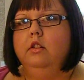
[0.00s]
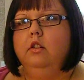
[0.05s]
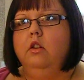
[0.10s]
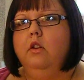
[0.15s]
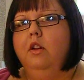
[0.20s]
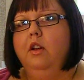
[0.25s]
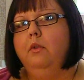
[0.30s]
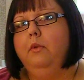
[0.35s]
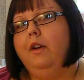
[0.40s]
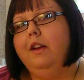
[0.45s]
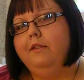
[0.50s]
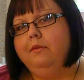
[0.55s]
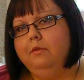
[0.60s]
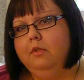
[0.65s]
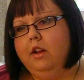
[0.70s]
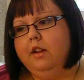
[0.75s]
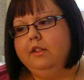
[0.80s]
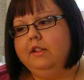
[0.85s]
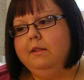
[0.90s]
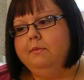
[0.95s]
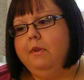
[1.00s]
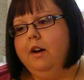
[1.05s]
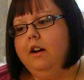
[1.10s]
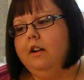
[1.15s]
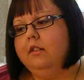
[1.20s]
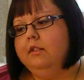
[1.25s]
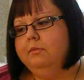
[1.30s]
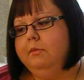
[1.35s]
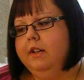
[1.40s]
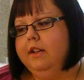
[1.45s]
going away from Glossy
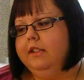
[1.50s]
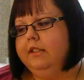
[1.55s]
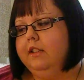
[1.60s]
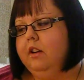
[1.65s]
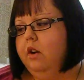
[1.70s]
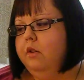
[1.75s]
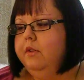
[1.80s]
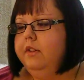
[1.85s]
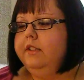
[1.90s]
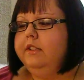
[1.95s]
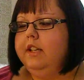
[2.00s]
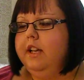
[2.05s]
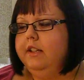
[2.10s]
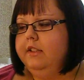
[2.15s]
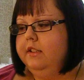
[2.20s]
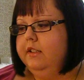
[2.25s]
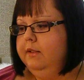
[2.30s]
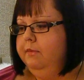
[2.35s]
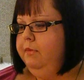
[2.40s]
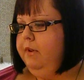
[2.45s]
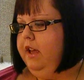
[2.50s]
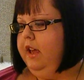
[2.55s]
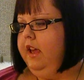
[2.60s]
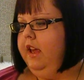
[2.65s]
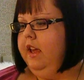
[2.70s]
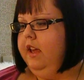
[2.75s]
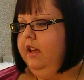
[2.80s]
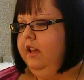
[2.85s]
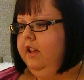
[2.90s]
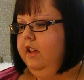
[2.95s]
Box, because it always tends to
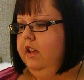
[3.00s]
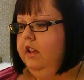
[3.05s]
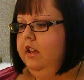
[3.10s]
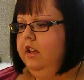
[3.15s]
be